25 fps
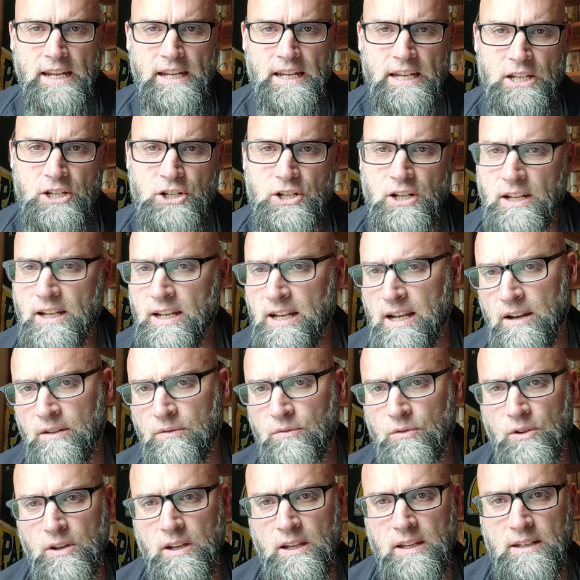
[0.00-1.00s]
each and
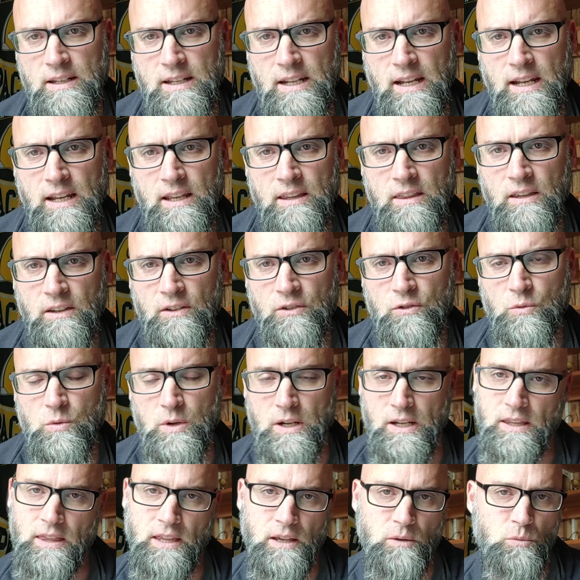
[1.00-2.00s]
every day this
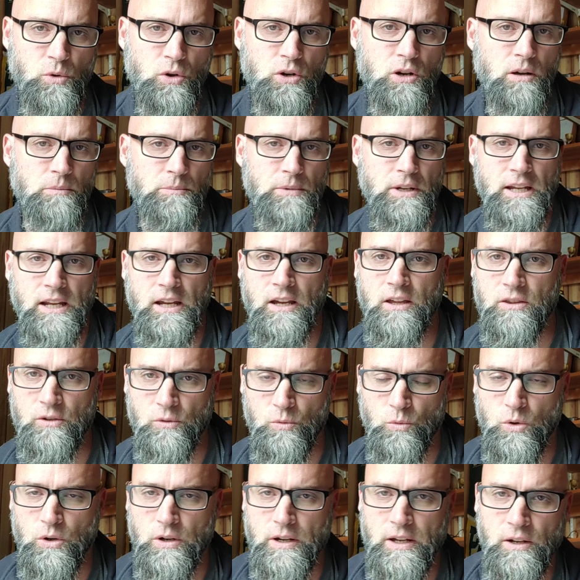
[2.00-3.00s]
week. Then we'll come together,
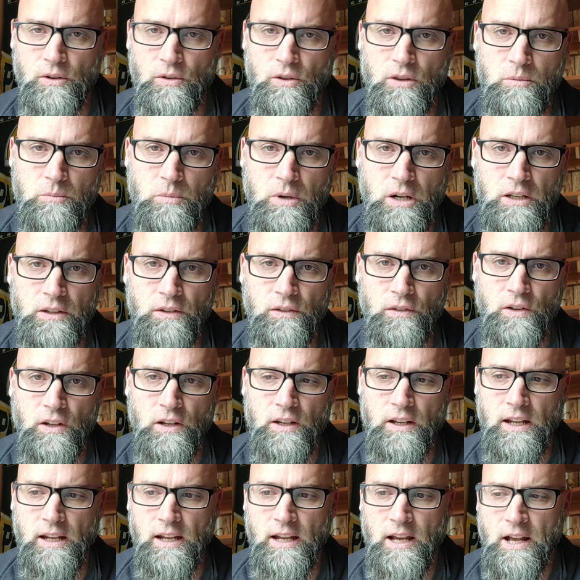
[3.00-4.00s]
we'll hear them on
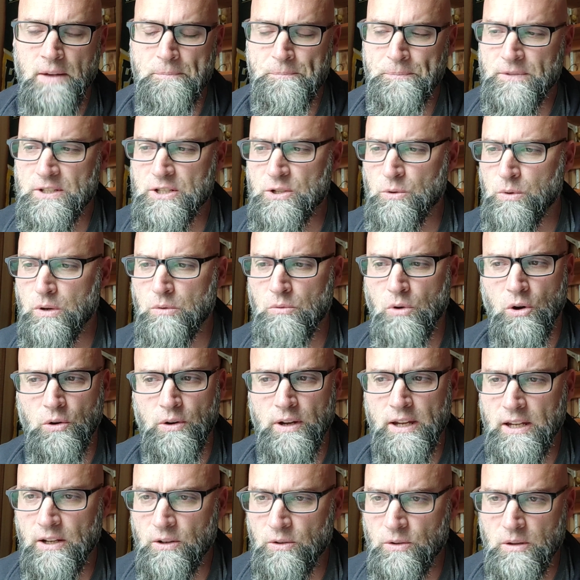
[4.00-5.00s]
Sunday. So we
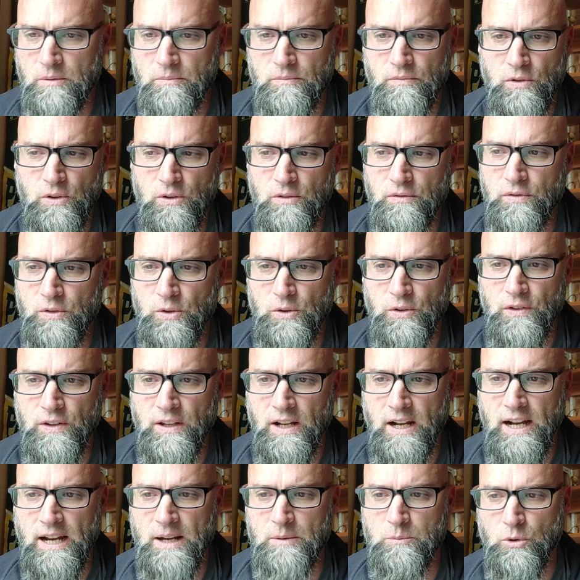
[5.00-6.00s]
won't hear them for the first
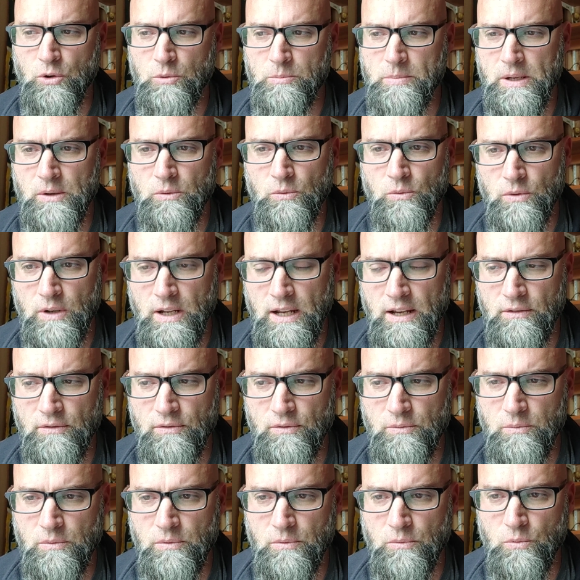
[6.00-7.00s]
time. We'll be
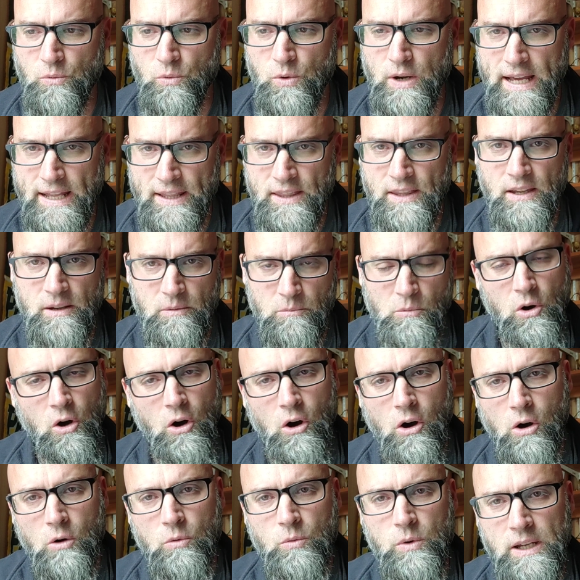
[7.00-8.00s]
have read them
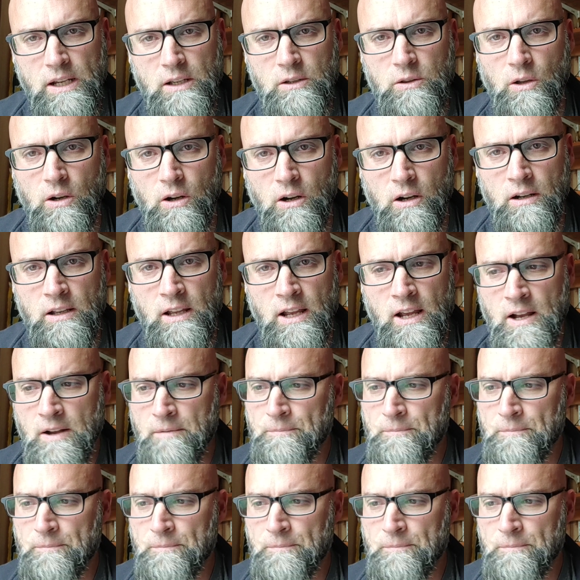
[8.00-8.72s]
all week long